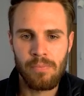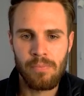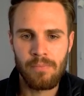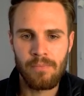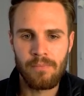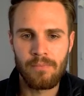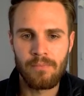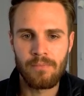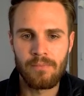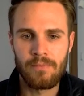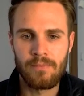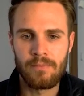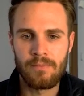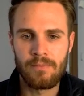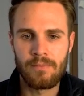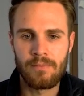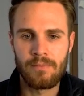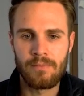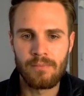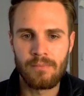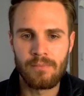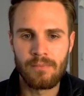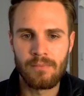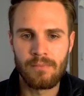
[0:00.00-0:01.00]

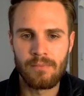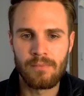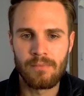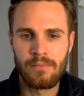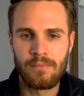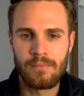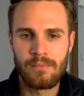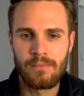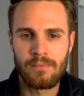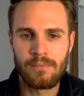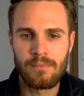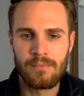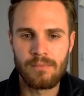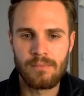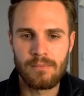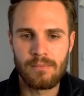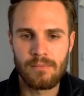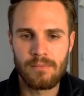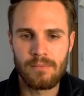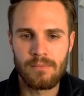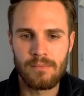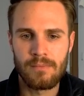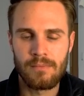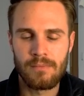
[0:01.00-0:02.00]

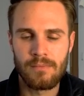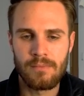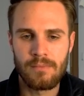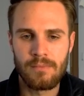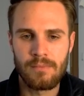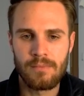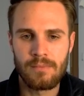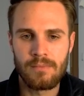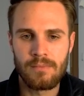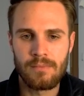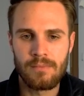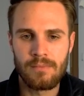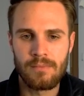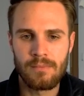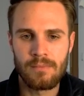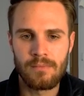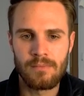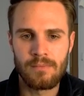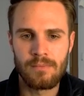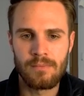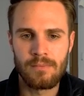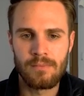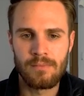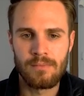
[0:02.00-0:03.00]

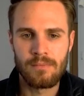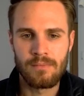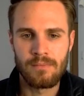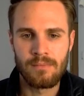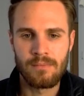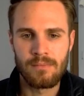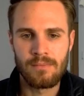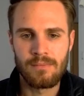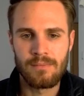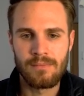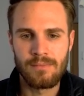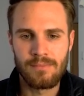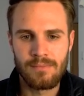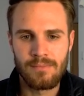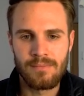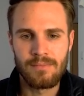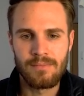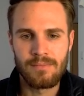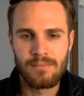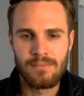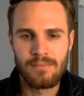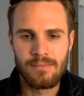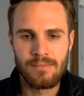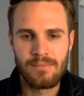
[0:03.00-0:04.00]

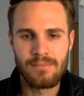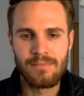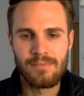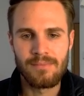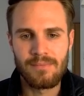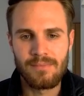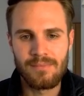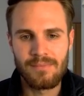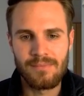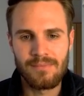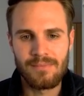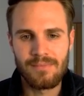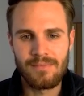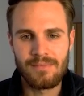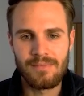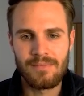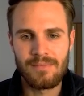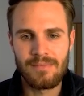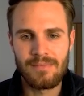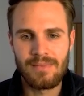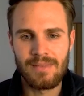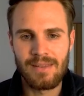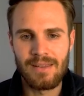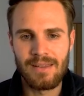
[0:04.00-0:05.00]

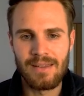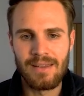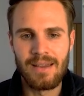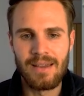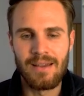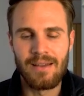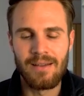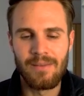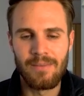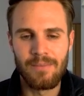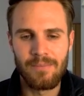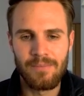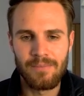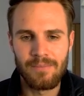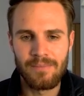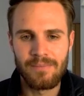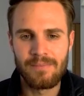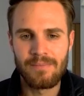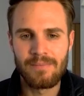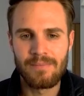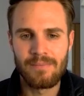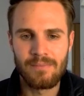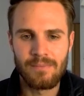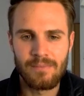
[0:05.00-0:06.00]

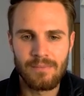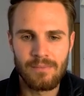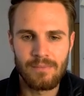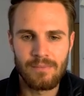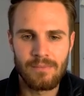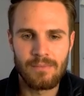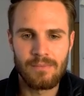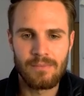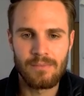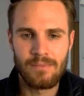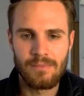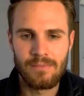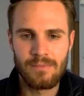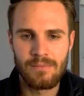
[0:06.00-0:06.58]
The person shown says nothing.